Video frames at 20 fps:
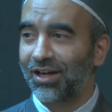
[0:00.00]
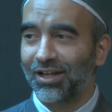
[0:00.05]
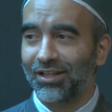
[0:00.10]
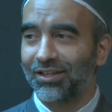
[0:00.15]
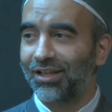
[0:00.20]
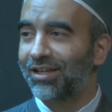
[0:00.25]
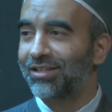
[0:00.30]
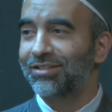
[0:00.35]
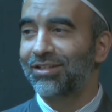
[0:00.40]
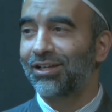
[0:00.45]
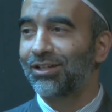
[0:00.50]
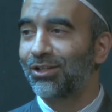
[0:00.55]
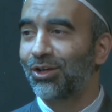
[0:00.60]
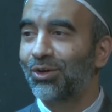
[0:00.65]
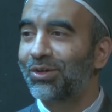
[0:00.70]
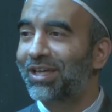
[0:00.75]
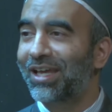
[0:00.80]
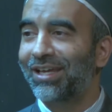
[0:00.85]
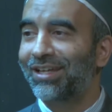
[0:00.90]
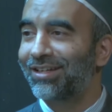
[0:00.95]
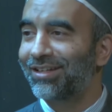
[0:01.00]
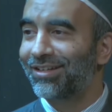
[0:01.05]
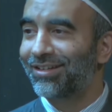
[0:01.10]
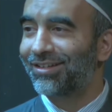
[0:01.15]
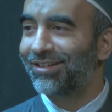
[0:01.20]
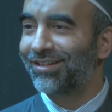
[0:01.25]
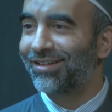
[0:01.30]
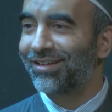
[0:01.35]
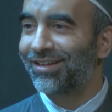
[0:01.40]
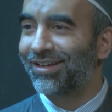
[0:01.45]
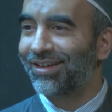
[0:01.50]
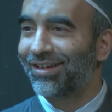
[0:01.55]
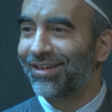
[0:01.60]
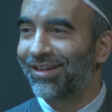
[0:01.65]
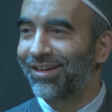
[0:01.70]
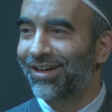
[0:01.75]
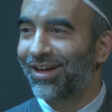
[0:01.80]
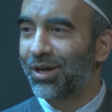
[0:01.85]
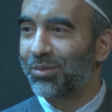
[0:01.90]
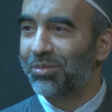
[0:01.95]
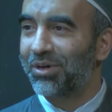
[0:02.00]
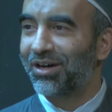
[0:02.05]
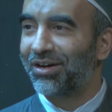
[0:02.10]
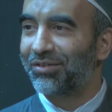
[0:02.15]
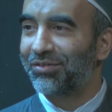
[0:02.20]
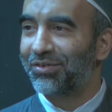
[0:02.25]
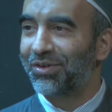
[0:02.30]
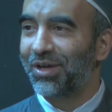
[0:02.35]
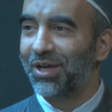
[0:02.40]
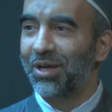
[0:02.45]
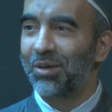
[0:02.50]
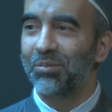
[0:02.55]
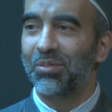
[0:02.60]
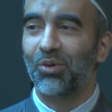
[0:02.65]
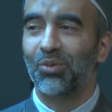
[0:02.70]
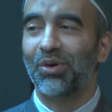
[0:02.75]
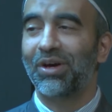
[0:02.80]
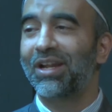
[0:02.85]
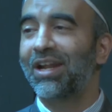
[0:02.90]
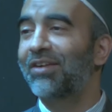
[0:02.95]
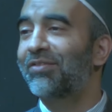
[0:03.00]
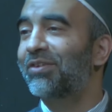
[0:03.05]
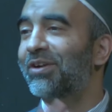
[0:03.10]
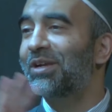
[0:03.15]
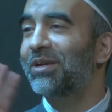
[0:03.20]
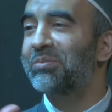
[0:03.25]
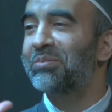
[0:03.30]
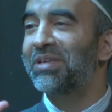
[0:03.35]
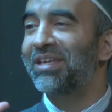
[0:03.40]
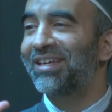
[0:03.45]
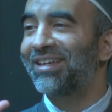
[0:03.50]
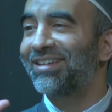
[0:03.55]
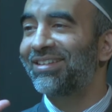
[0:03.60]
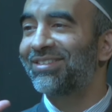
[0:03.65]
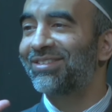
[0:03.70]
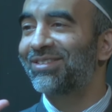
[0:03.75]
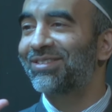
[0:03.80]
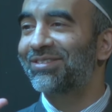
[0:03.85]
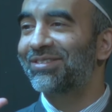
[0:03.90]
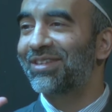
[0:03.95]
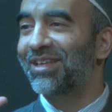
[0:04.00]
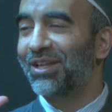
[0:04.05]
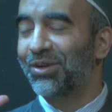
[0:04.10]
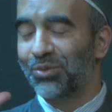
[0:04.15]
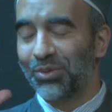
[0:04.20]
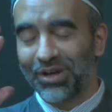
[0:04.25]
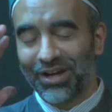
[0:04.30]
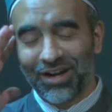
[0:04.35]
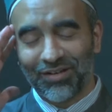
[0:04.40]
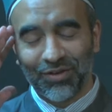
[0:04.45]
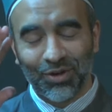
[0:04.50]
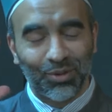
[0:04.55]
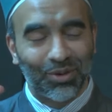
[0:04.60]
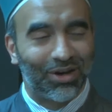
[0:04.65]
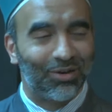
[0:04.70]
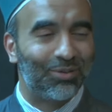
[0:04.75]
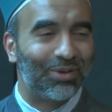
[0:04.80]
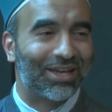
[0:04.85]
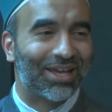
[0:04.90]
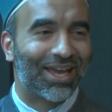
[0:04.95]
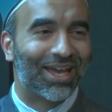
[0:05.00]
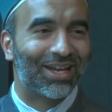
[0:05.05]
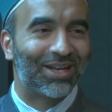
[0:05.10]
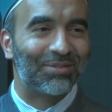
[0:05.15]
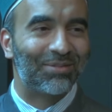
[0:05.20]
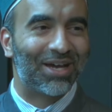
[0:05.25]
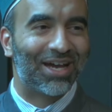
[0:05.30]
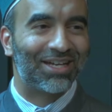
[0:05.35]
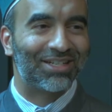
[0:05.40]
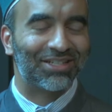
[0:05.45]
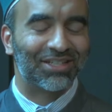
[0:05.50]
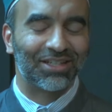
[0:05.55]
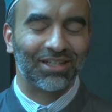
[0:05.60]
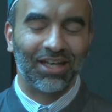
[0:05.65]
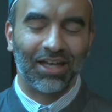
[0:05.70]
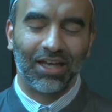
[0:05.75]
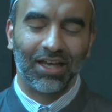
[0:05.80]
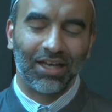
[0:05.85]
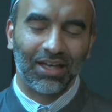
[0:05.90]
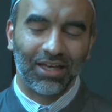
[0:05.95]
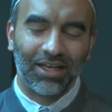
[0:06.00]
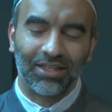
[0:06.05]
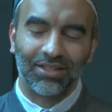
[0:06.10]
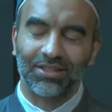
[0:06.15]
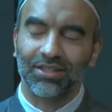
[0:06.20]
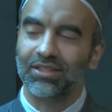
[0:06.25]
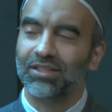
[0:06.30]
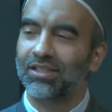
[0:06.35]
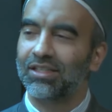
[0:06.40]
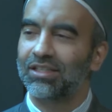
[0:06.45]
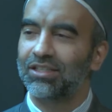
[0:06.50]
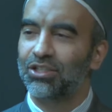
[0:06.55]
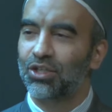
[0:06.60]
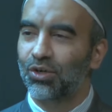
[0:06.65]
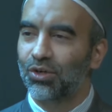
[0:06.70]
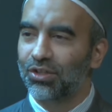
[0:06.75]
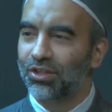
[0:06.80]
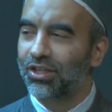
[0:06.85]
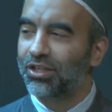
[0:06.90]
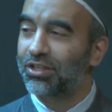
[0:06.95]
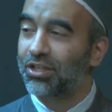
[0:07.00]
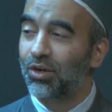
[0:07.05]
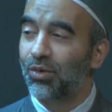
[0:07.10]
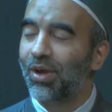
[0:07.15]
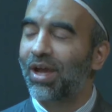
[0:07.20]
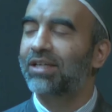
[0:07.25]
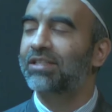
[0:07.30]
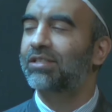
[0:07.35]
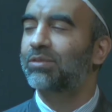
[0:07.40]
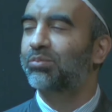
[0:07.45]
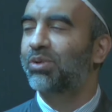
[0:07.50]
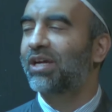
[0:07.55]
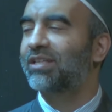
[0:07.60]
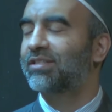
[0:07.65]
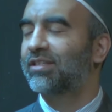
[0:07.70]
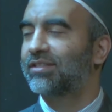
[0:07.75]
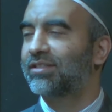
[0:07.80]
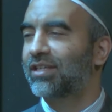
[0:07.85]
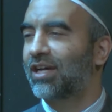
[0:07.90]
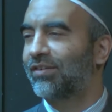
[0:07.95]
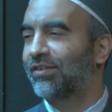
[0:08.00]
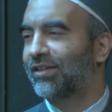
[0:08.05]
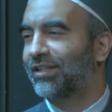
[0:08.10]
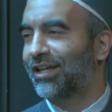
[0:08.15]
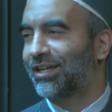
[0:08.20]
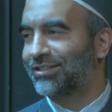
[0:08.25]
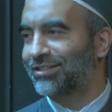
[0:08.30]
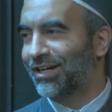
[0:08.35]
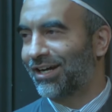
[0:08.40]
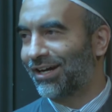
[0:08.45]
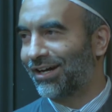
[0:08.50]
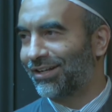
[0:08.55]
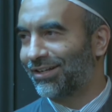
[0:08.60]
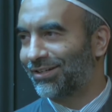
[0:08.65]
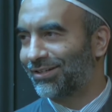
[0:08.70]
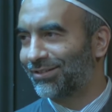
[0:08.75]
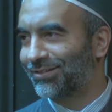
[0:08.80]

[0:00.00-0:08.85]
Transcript: Allah is not located above, but whatever it means, in whatever way we can't imagine, He's in the direct presence of Allah Taala.